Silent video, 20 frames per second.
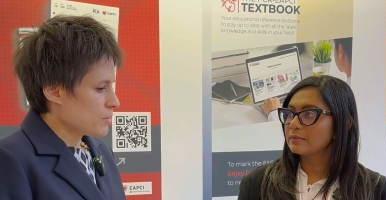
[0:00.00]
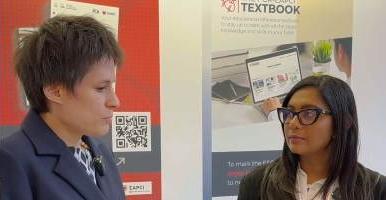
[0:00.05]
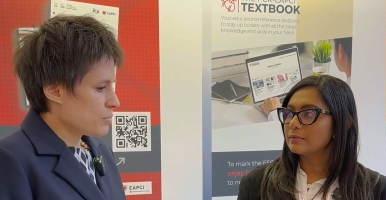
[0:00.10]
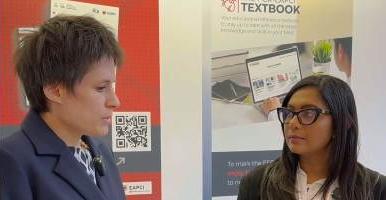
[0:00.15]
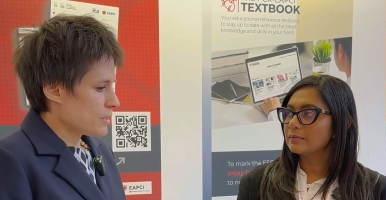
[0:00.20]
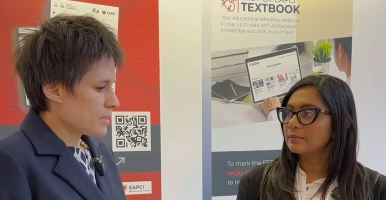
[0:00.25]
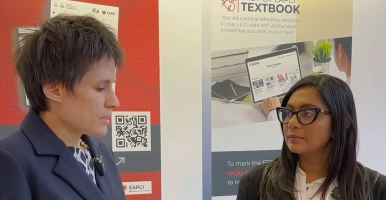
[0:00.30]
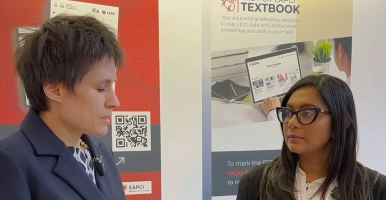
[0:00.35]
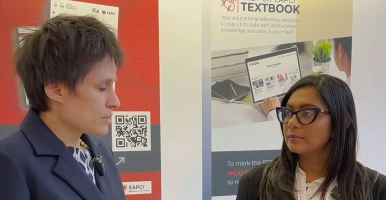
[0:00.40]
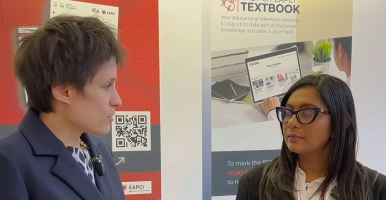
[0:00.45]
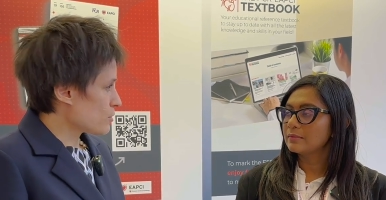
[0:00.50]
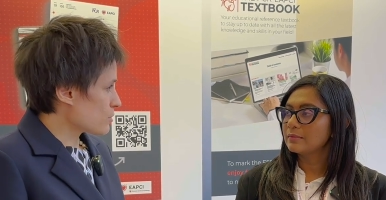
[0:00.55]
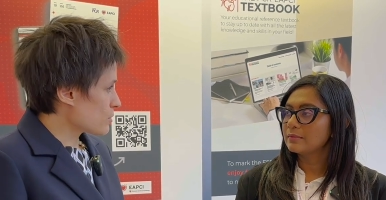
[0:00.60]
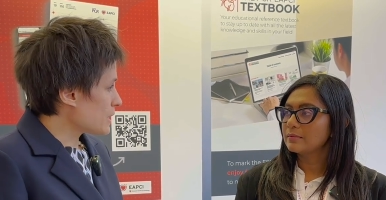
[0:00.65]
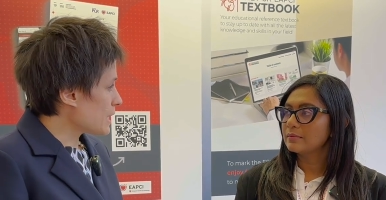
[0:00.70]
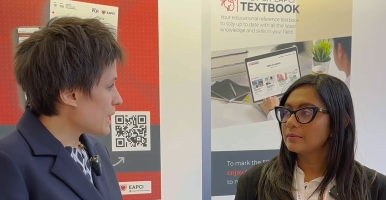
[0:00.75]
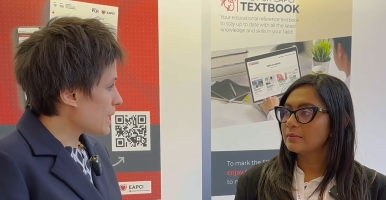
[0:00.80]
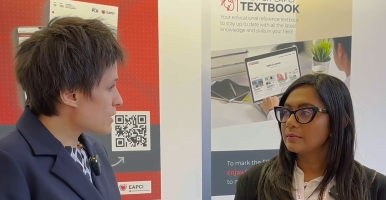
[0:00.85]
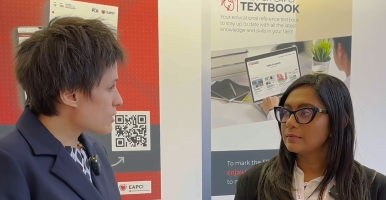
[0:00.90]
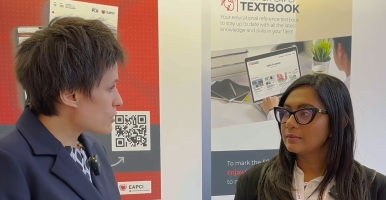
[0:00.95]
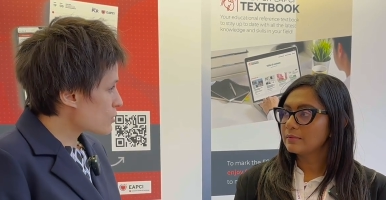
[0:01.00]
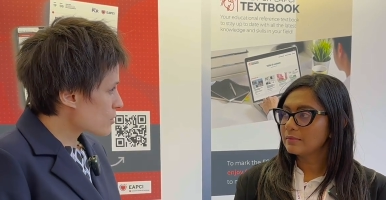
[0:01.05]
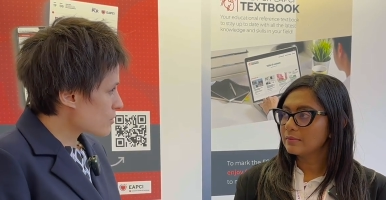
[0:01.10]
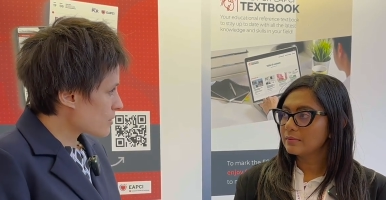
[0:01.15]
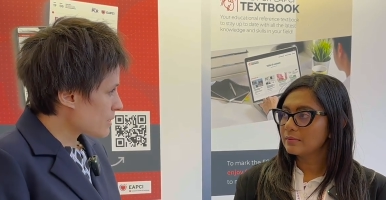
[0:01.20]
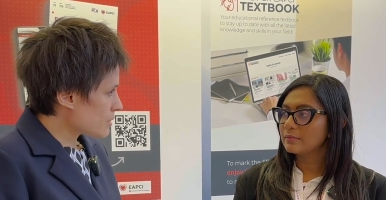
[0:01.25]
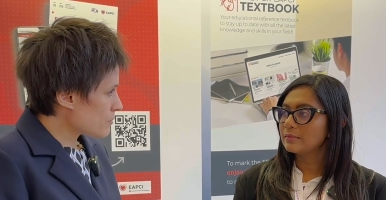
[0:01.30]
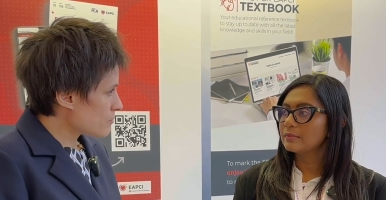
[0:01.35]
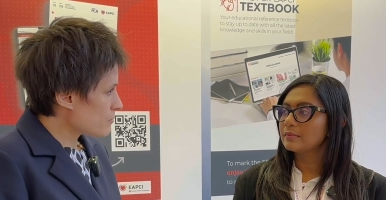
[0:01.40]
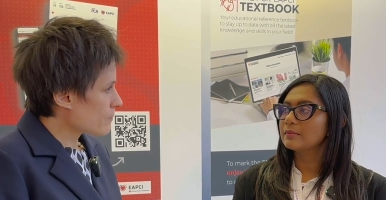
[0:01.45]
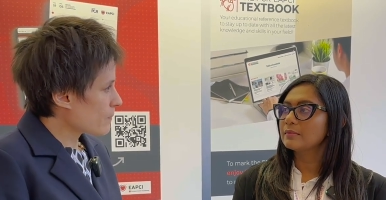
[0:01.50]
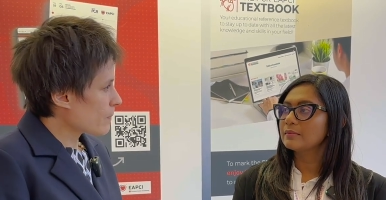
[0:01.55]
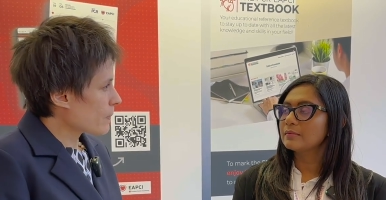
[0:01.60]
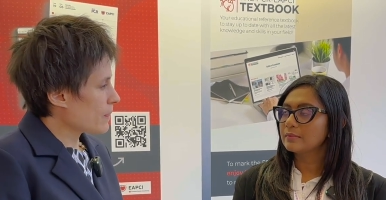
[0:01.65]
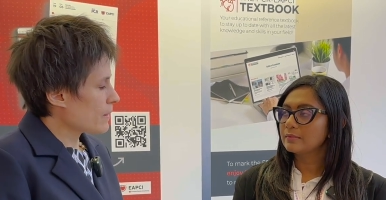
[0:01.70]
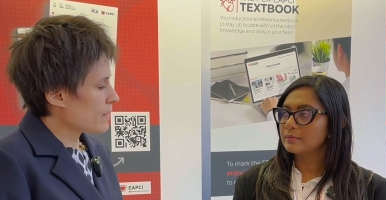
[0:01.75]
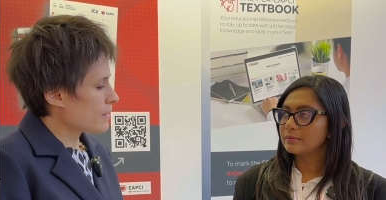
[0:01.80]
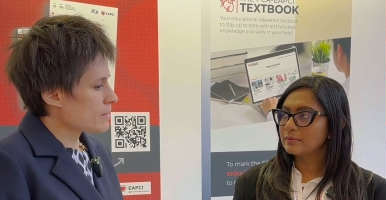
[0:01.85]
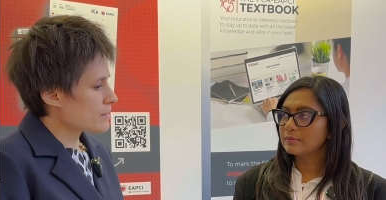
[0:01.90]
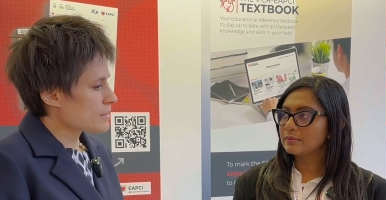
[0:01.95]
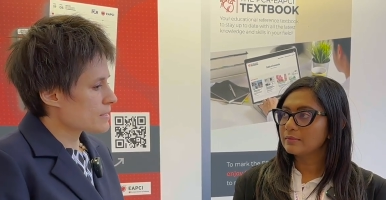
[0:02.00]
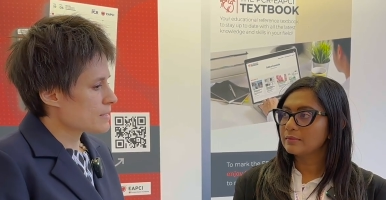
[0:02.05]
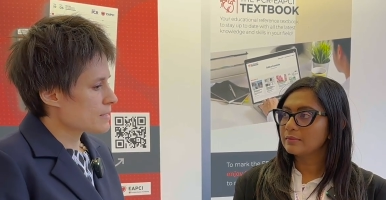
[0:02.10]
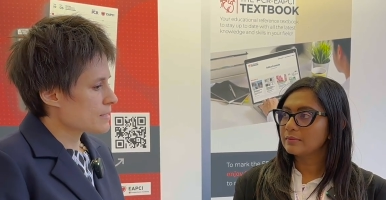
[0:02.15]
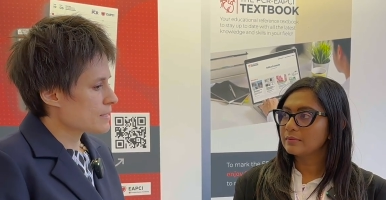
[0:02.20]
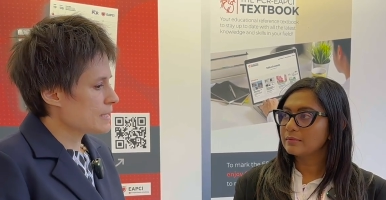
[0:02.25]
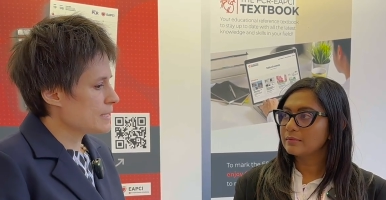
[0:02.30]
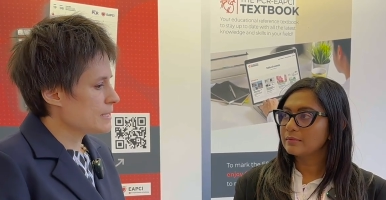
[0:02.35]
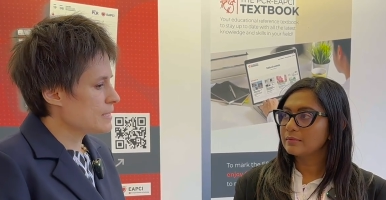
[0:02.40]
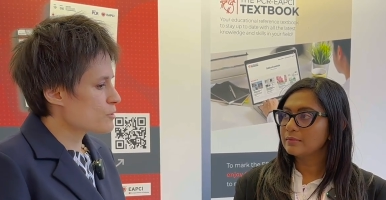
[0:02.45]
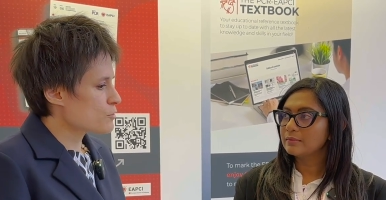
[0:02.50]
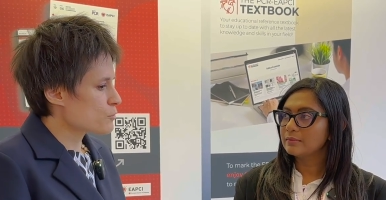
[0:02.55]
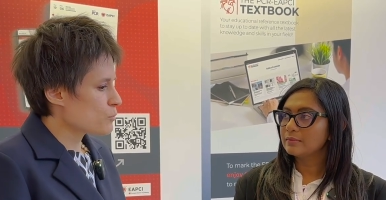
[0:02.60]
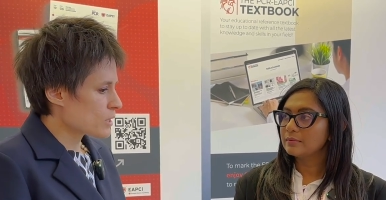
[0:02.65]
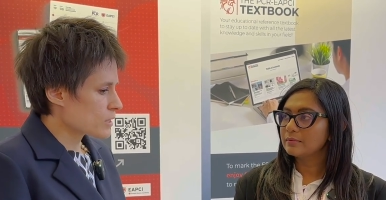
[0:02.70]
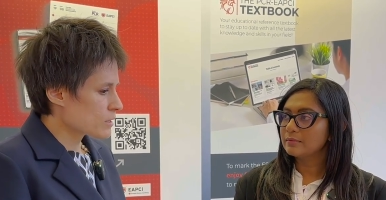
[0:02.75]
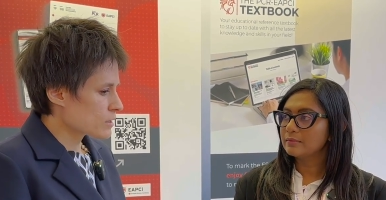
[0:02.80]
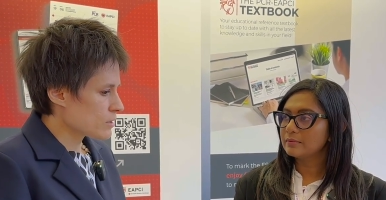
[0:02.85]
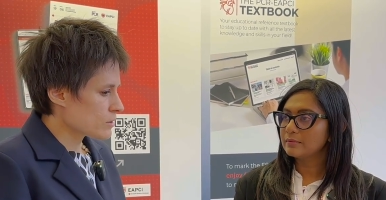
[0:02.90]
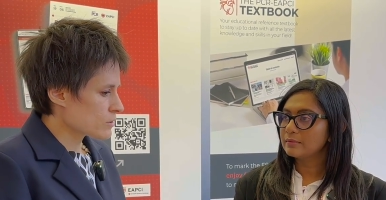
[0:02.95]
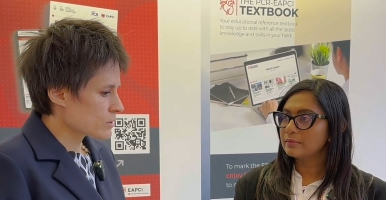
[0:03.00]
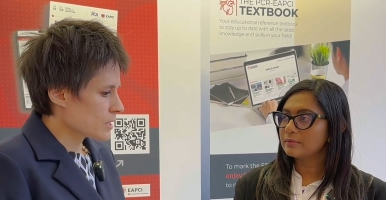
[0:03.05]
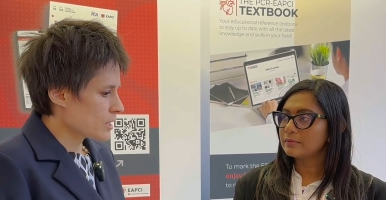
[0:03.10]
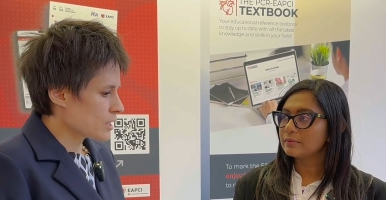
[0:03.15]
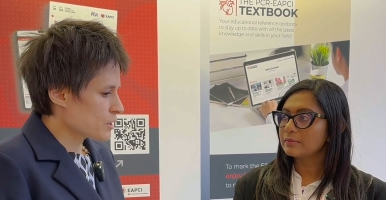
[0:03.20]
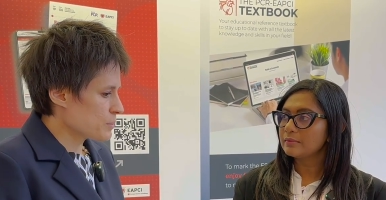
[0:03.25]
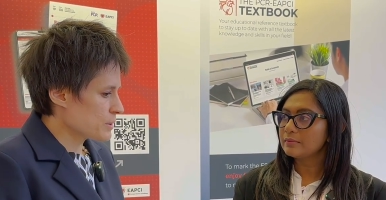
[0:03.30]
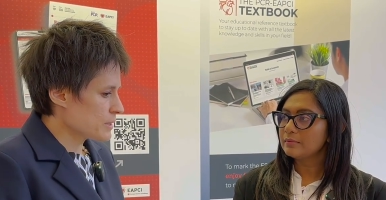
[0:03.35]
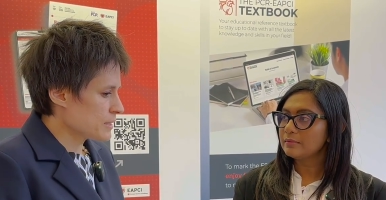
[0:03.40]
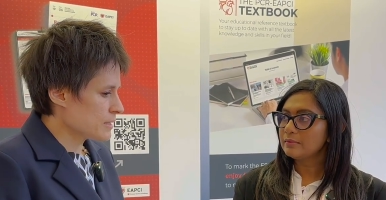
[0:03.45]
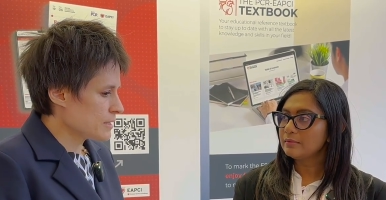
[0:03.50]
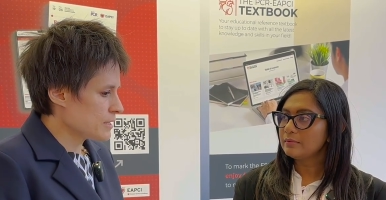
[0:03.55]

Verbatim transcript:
Speaker 1: by the angiogram as at least one non-culprit